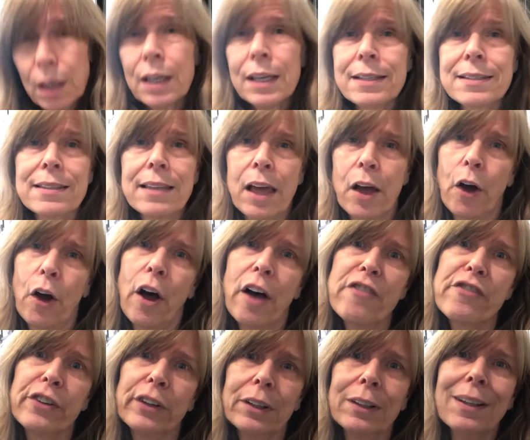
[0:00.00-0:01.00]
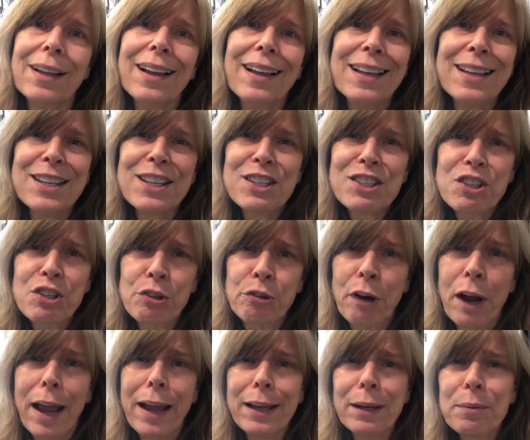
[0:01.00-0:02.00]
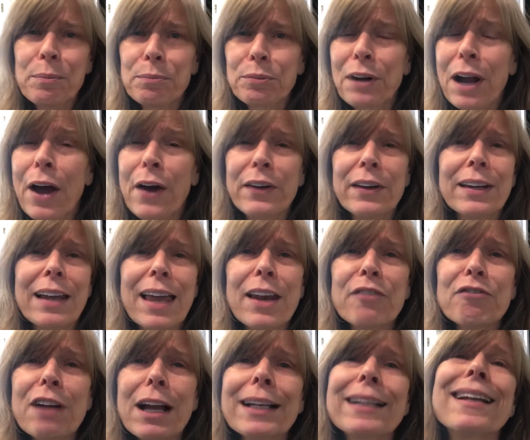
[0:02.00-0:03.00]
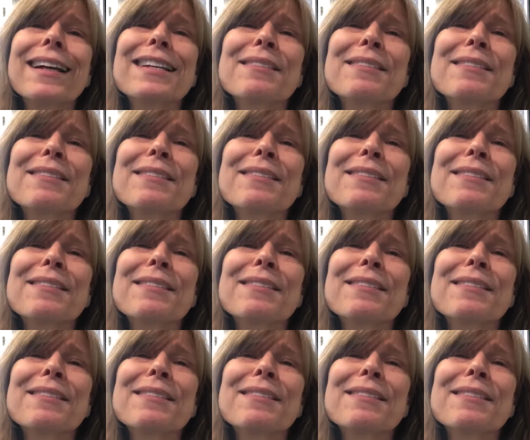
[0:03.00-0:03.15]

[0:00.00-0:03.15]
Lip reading: Isn't that awful? It's gray and brown and I don't recognize